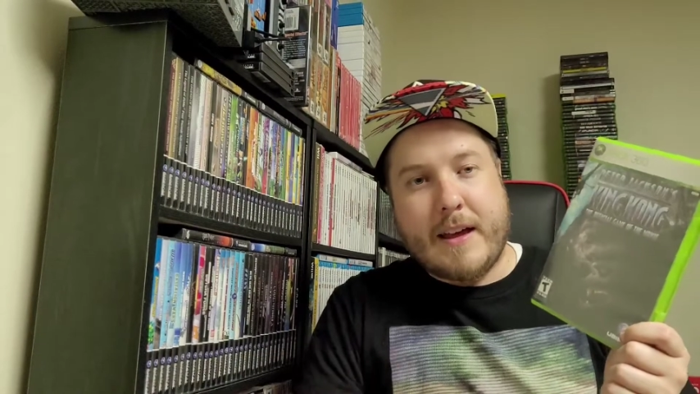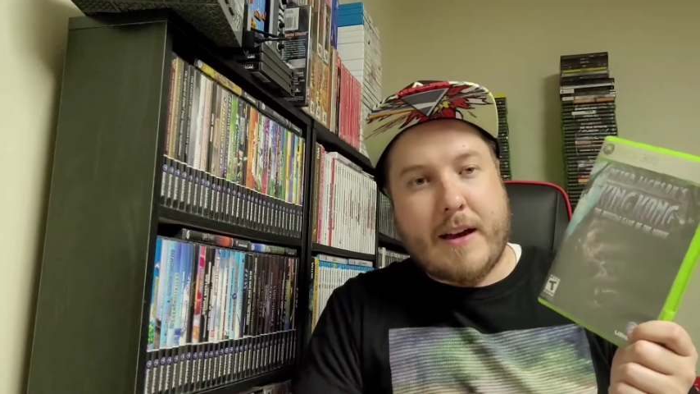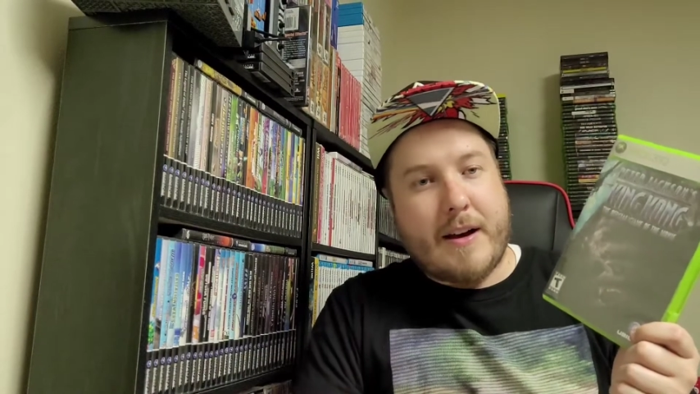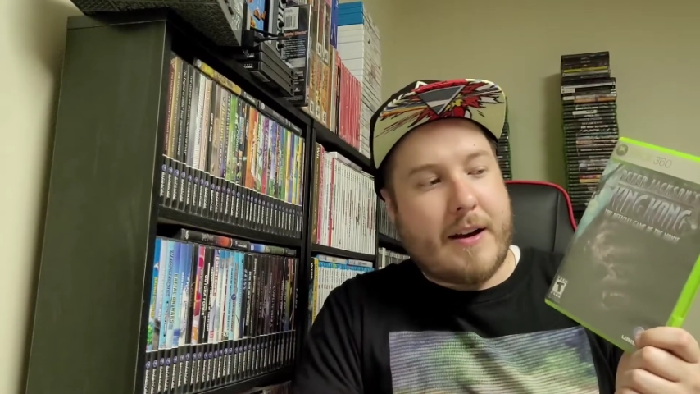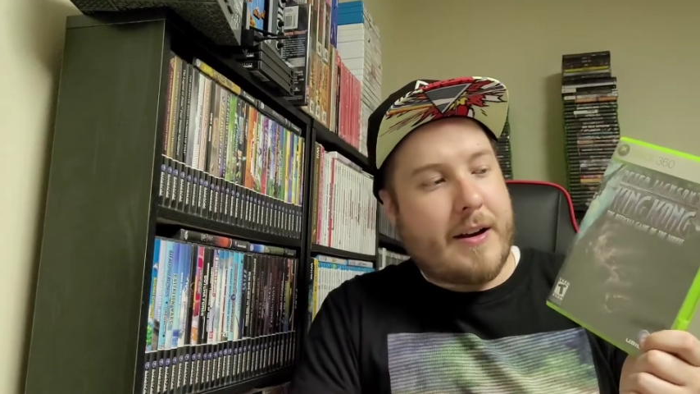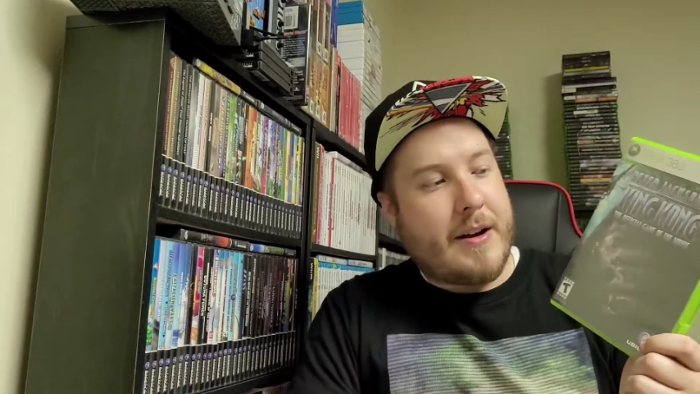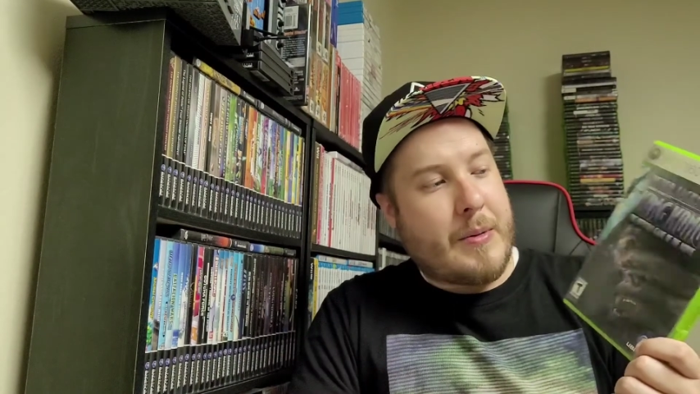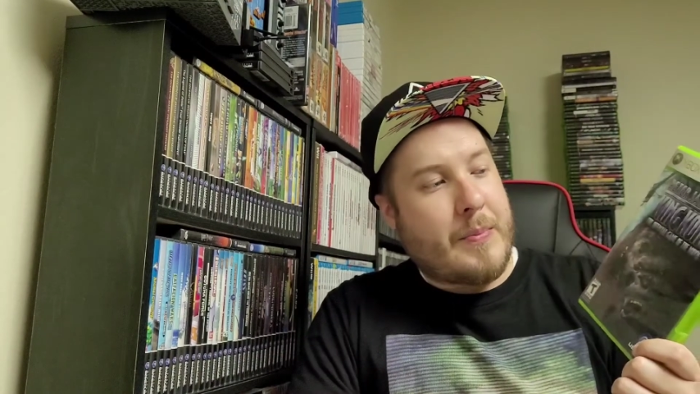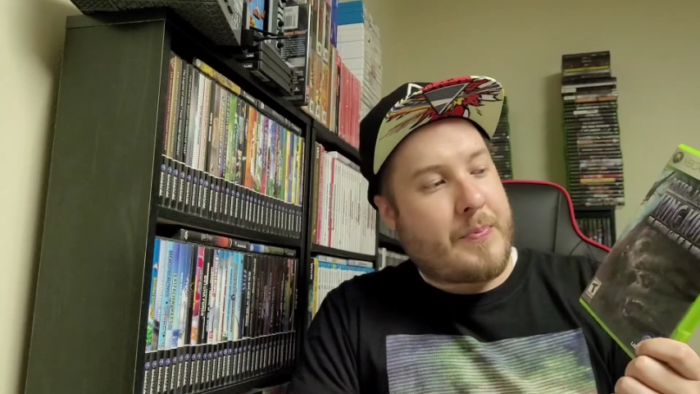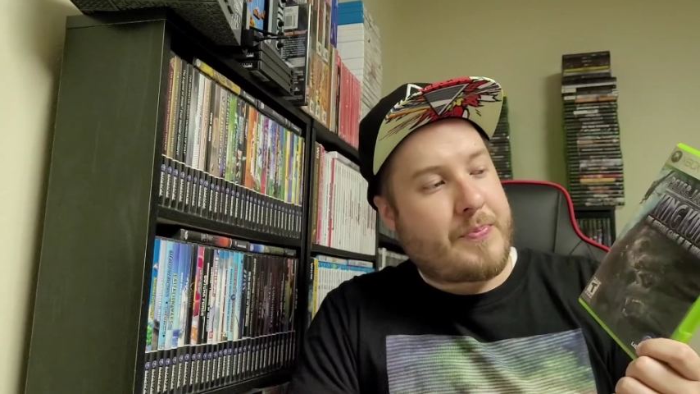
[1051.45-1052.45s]

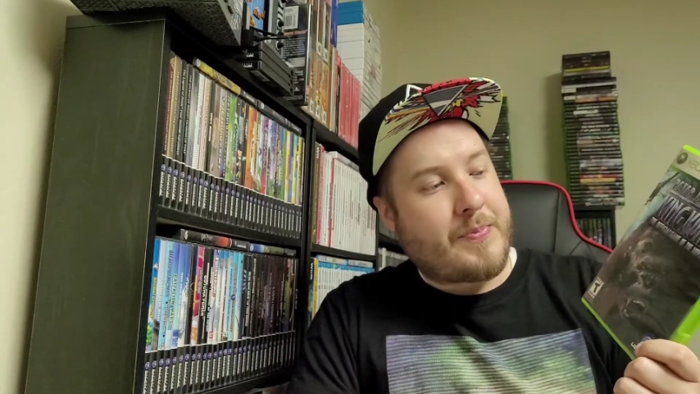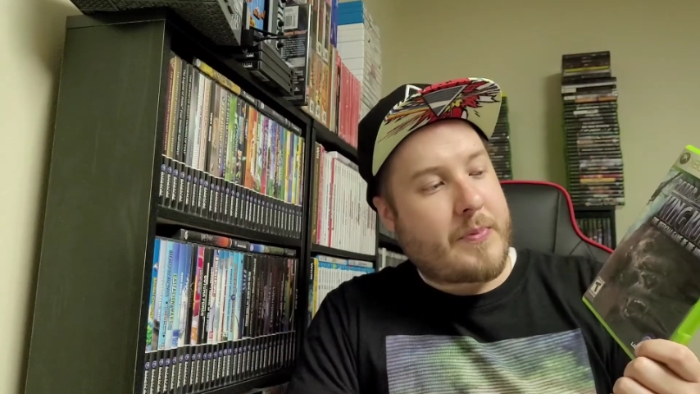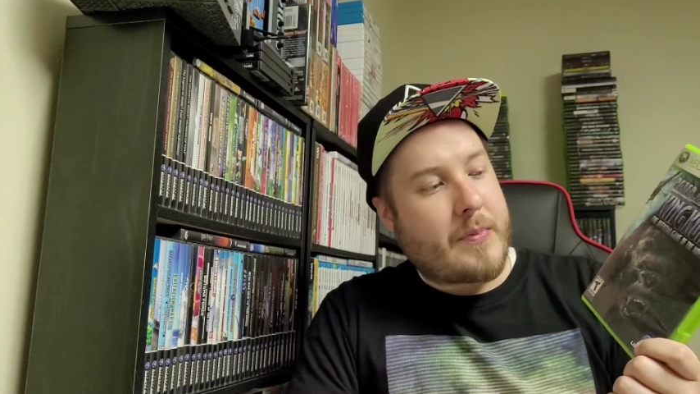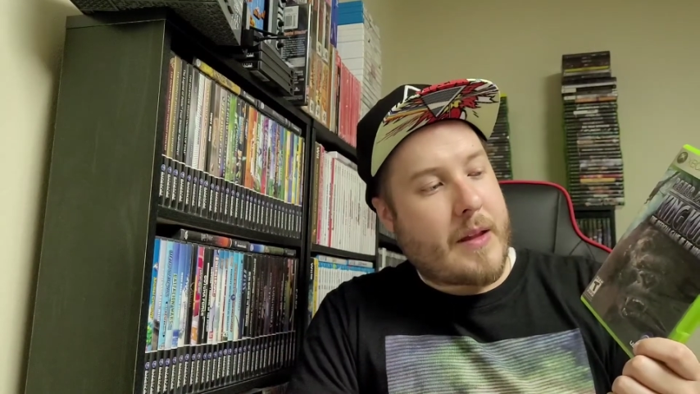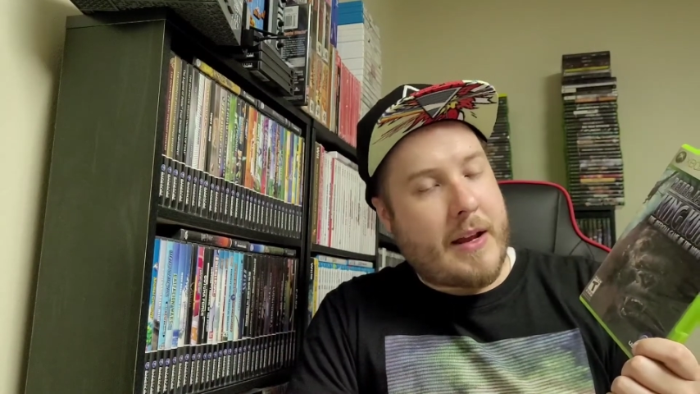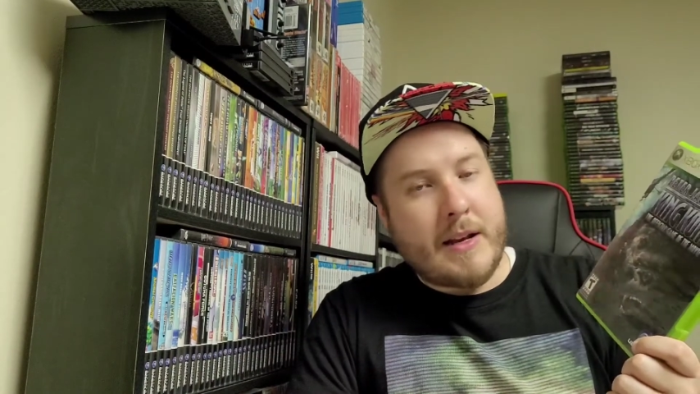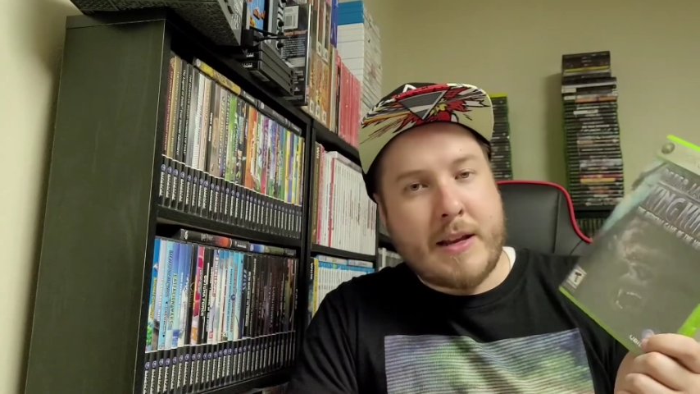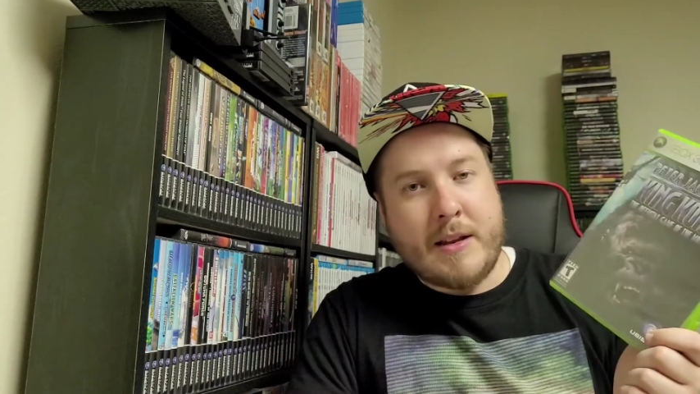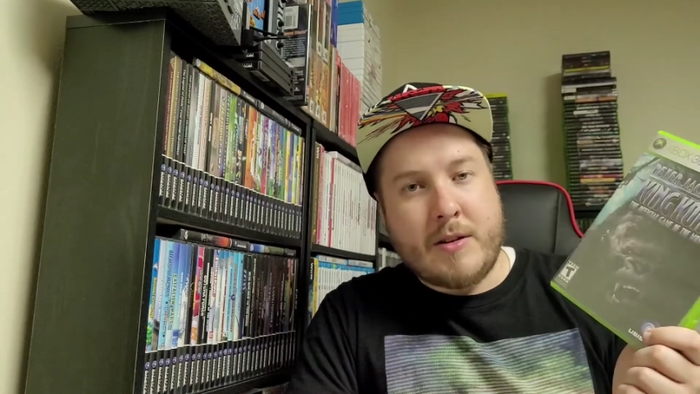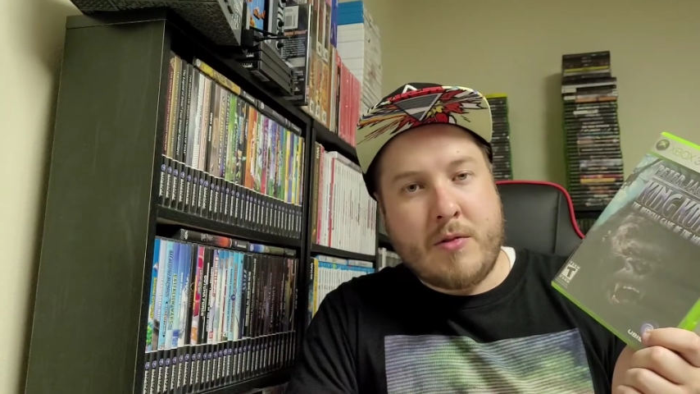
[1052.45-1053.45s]
I didn't
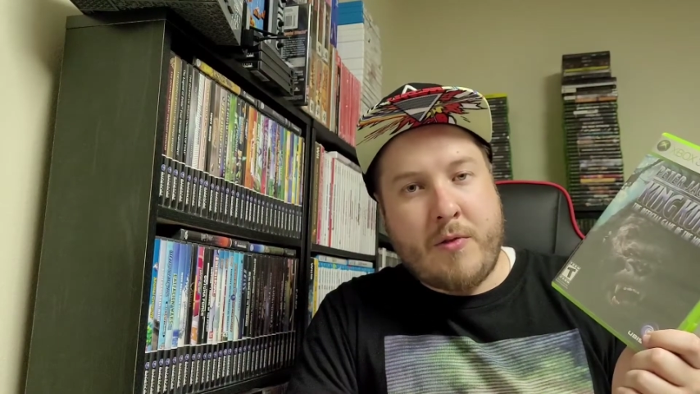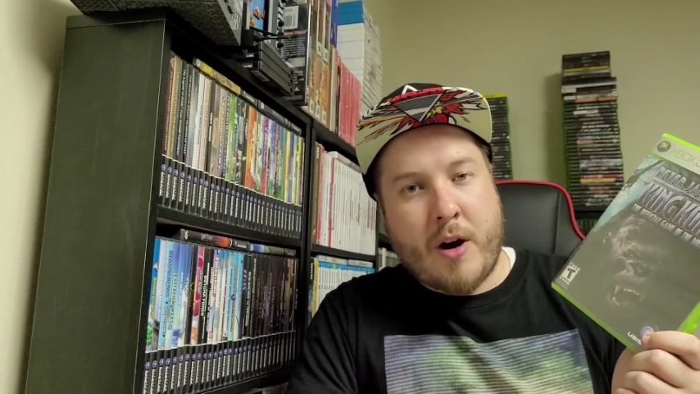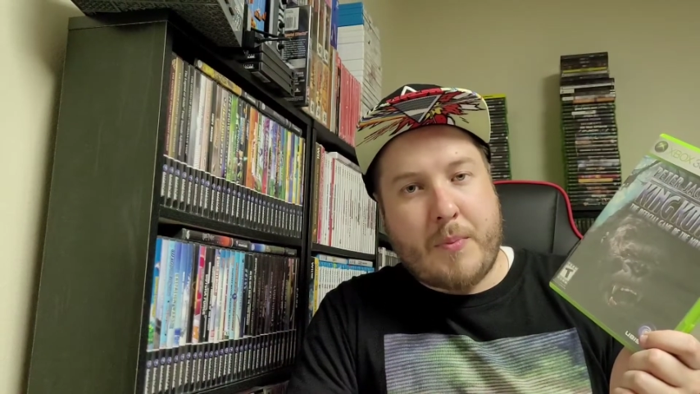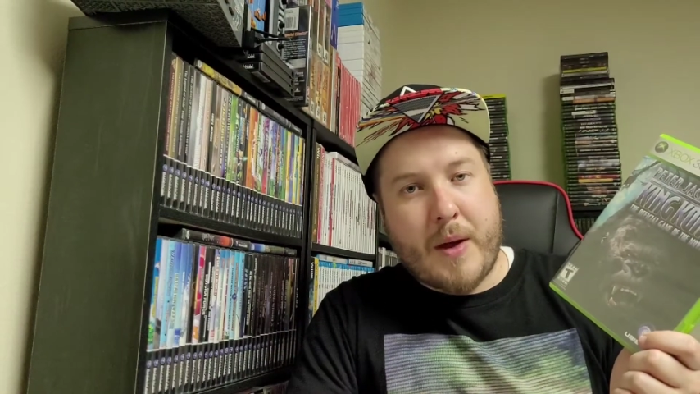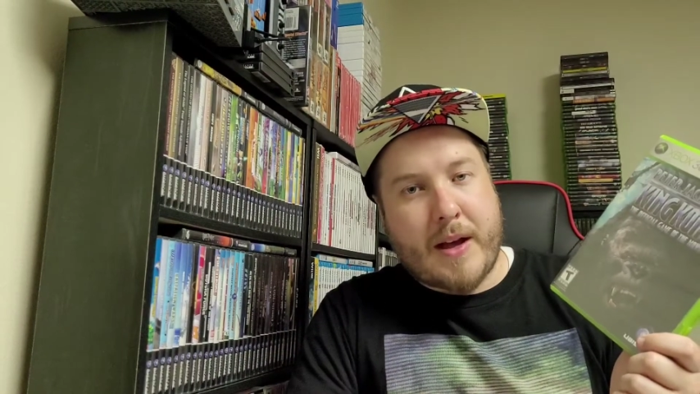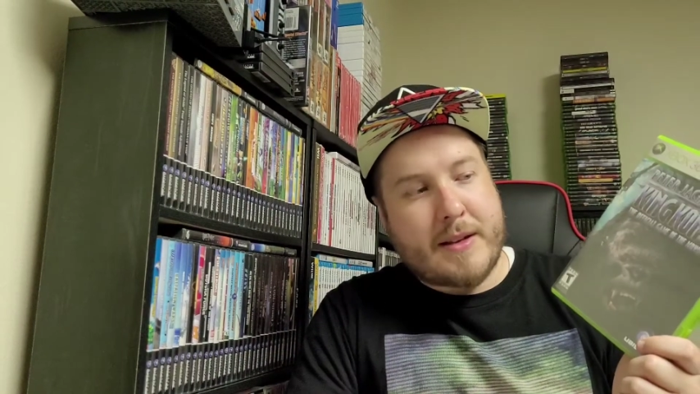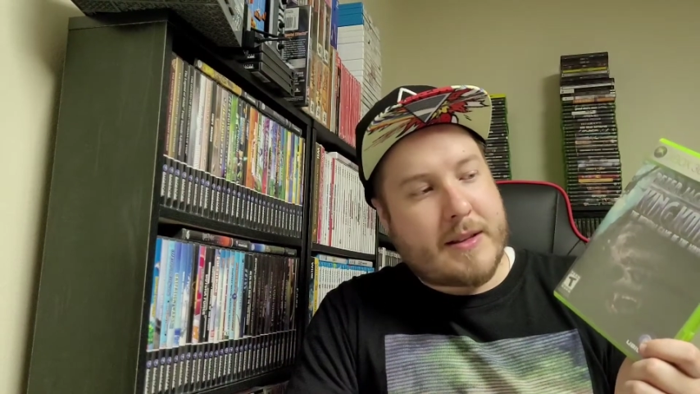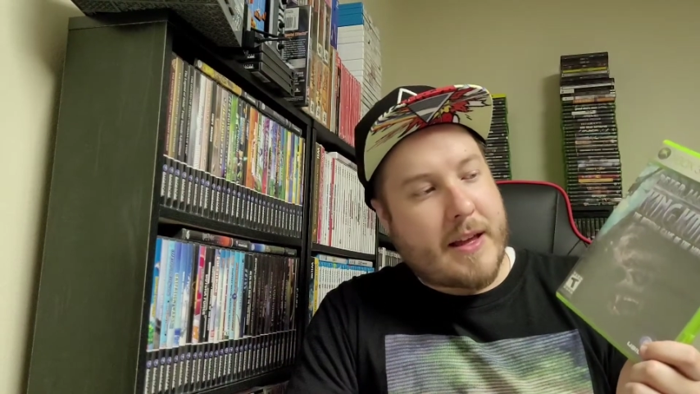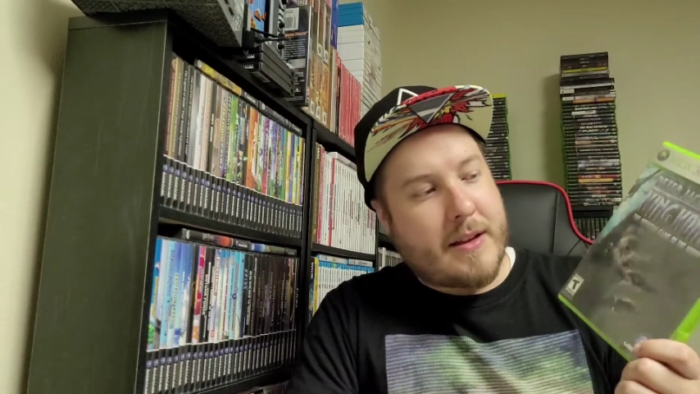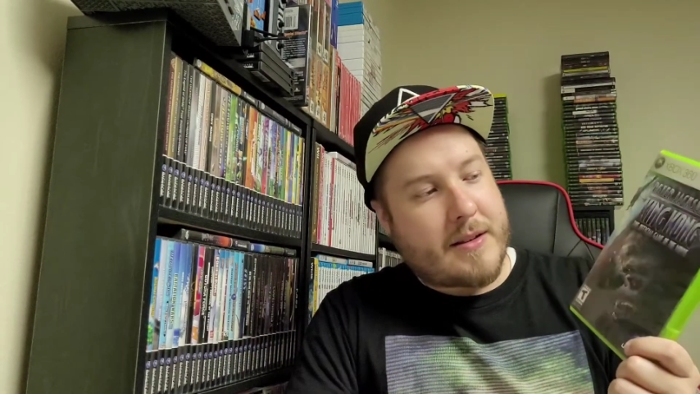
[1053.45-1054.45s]
get too far past
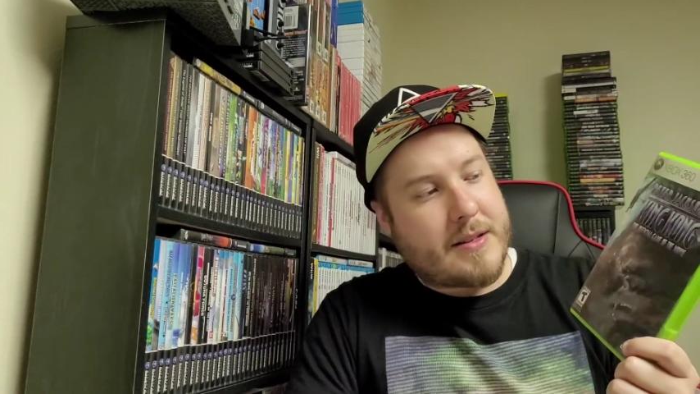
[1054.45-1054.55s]
that,